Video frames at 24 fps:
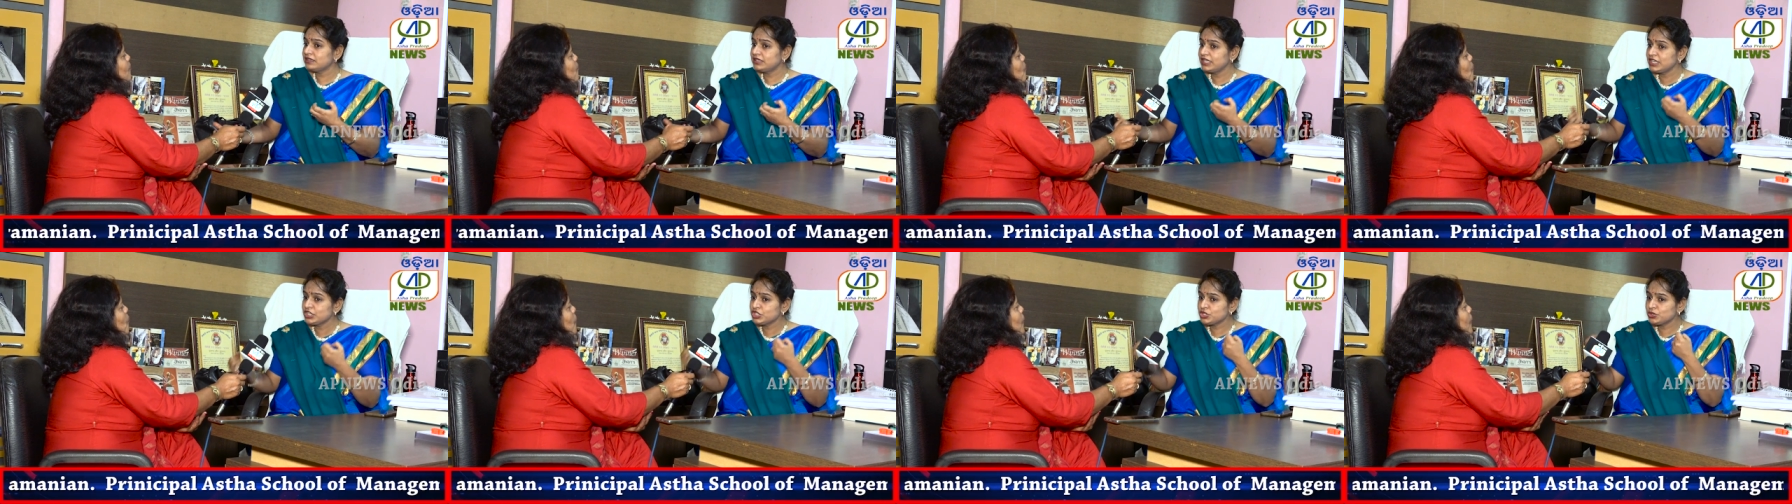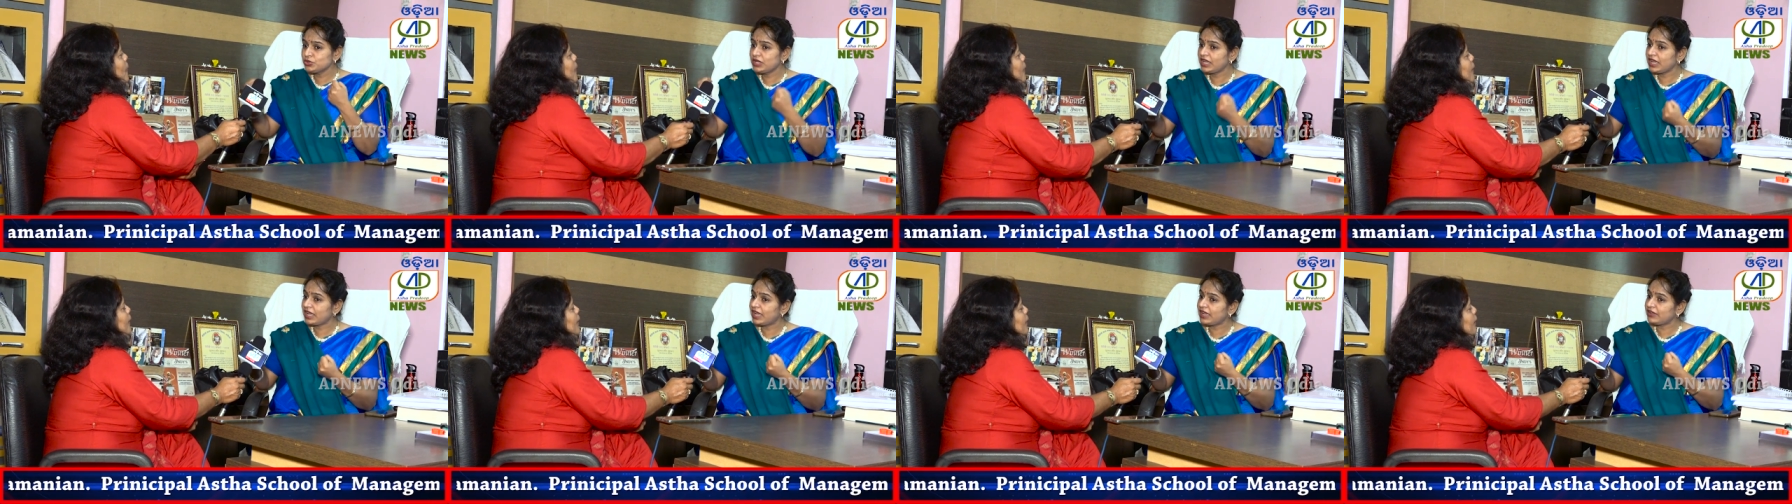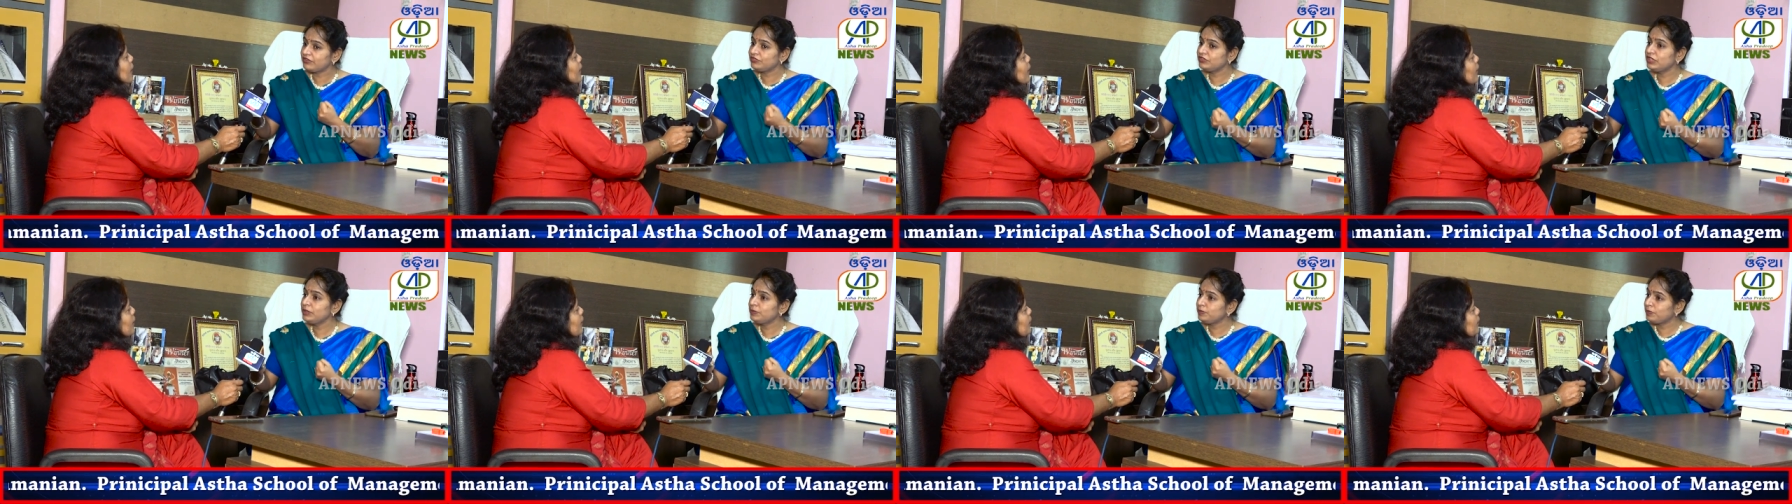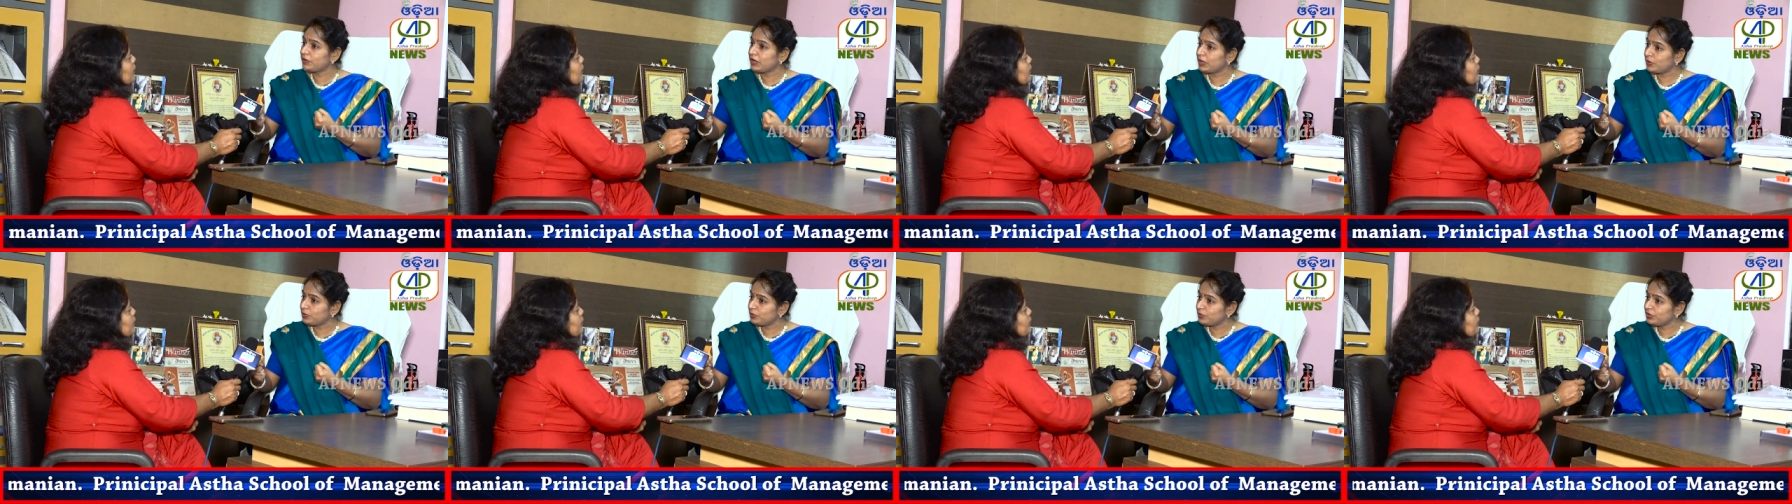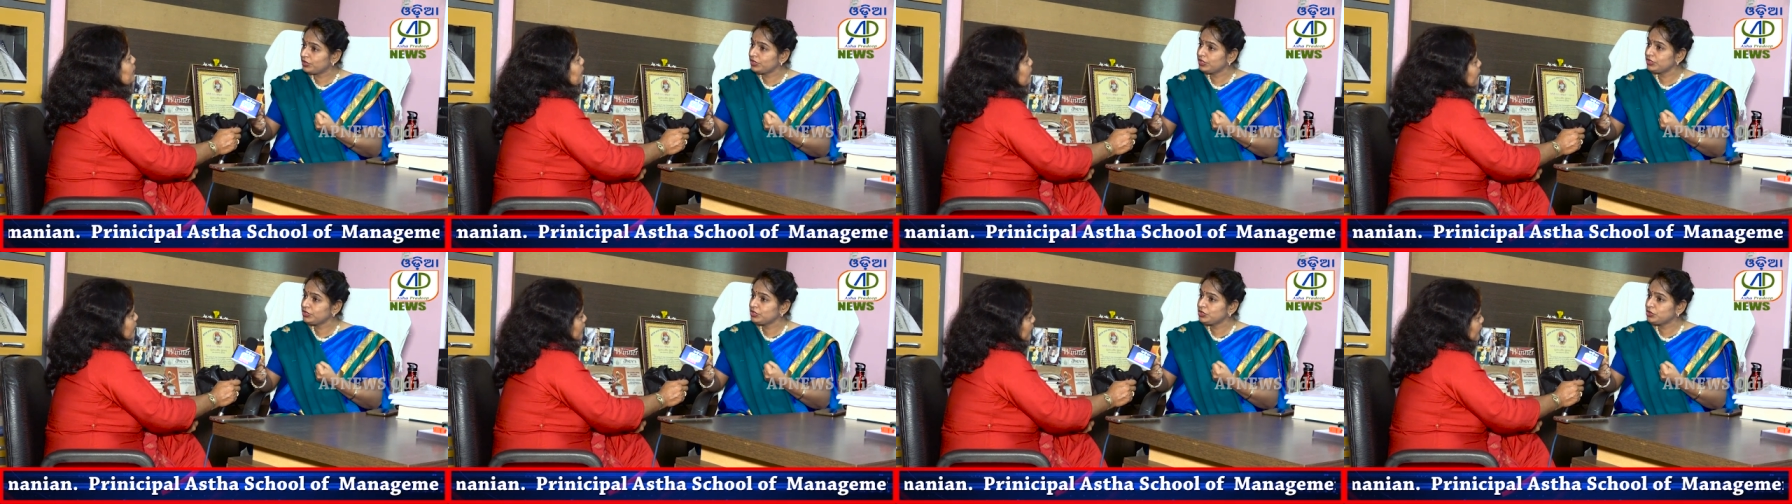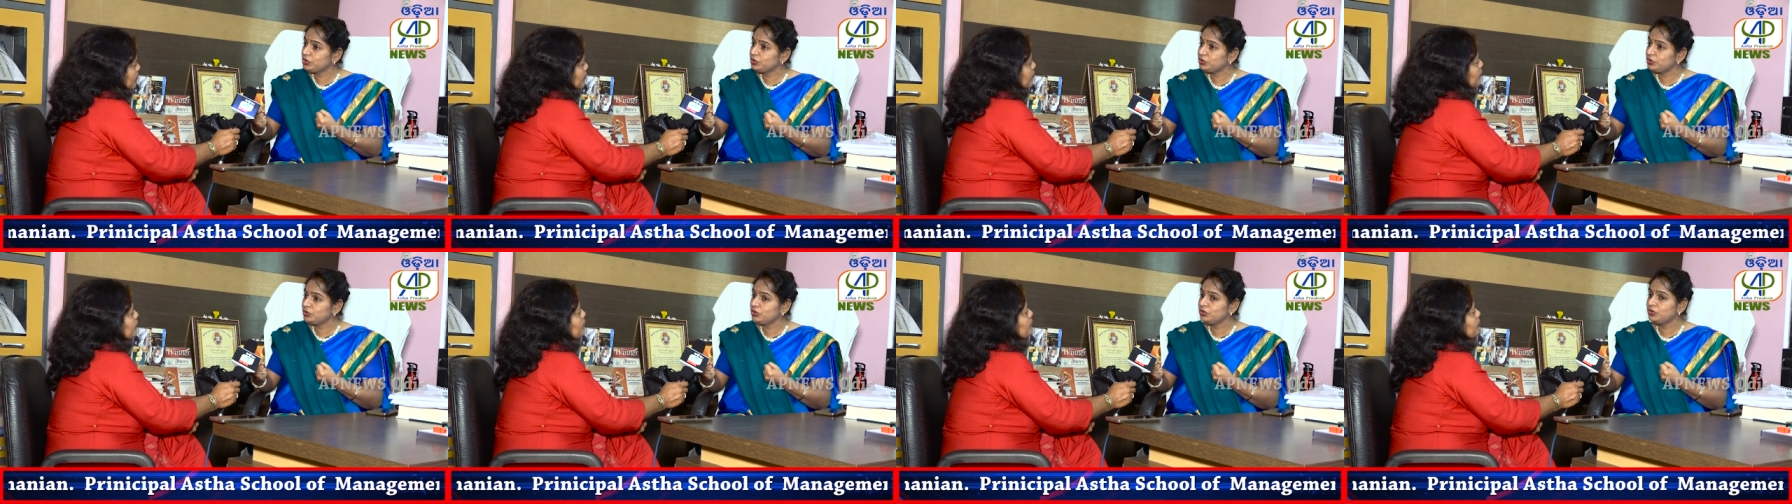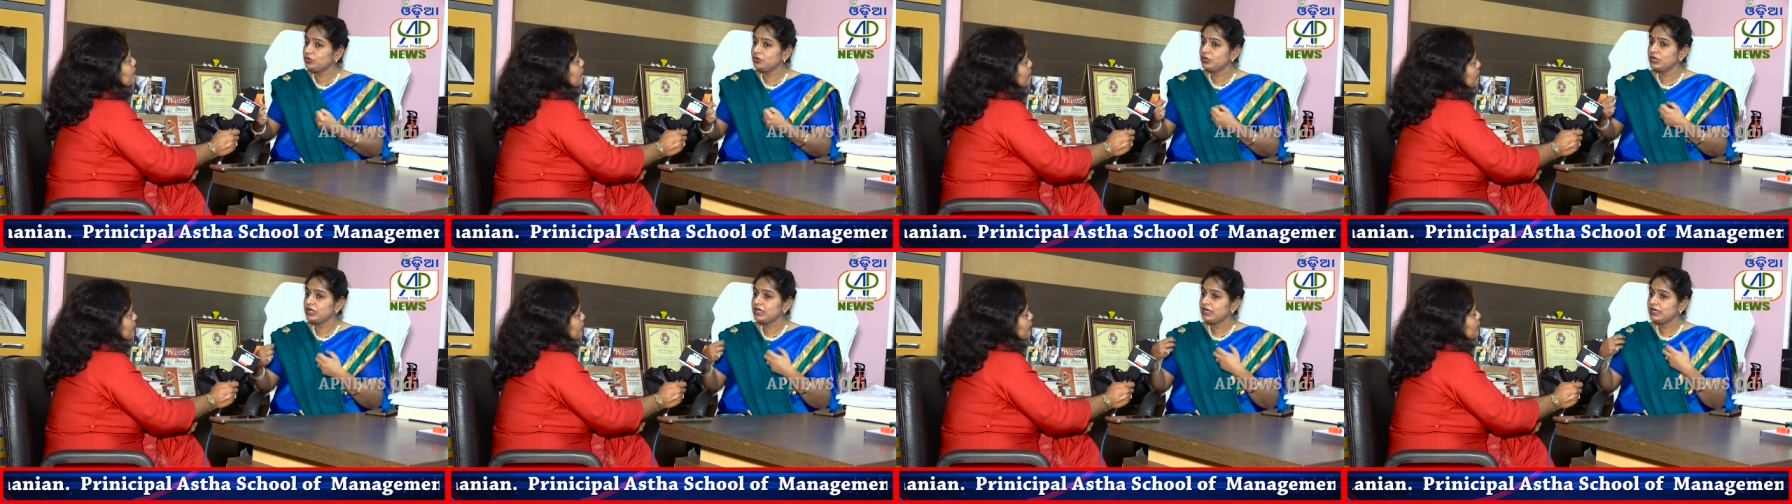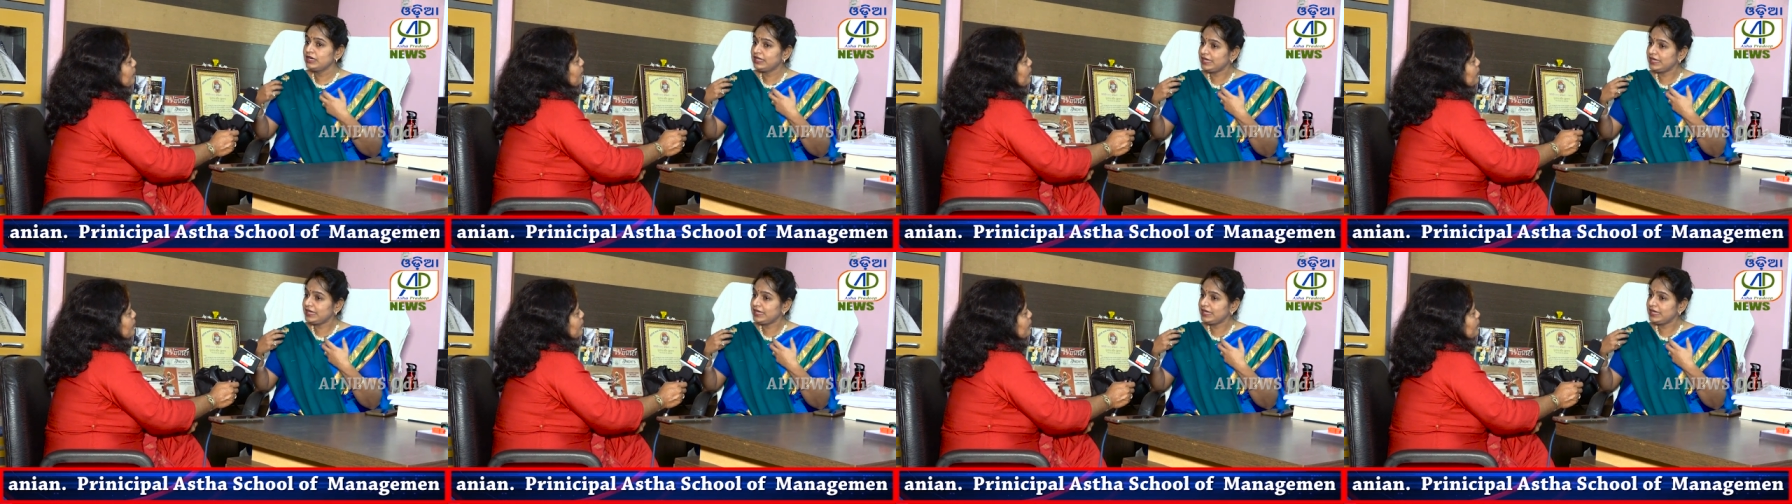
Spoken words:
they should have the power to